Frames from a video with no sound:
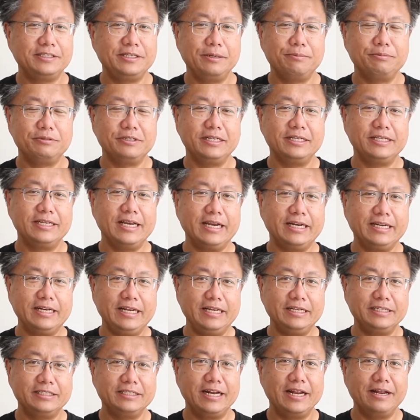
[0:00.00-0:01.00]
tips and
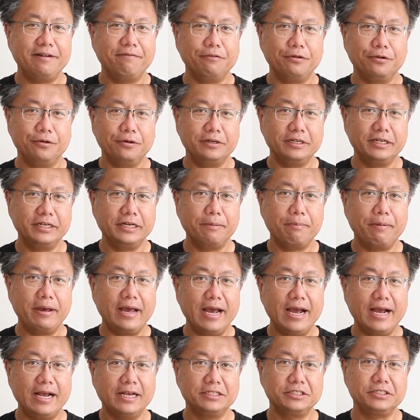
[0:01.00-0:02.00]
techniques that I've learned in the
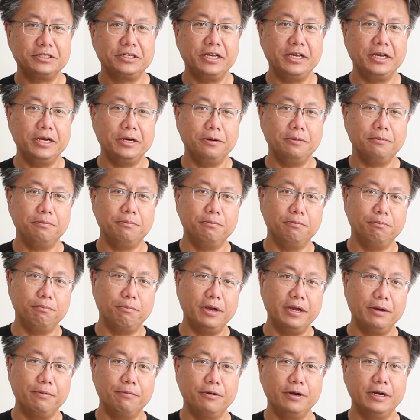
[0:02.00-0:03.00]
past to help
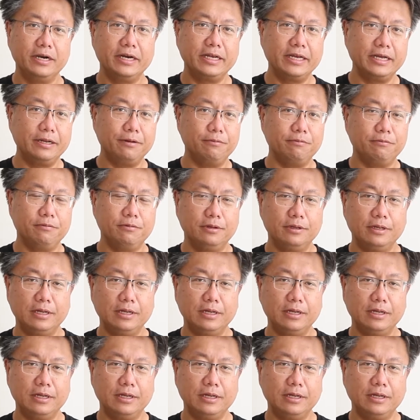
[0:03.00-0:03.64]
my running and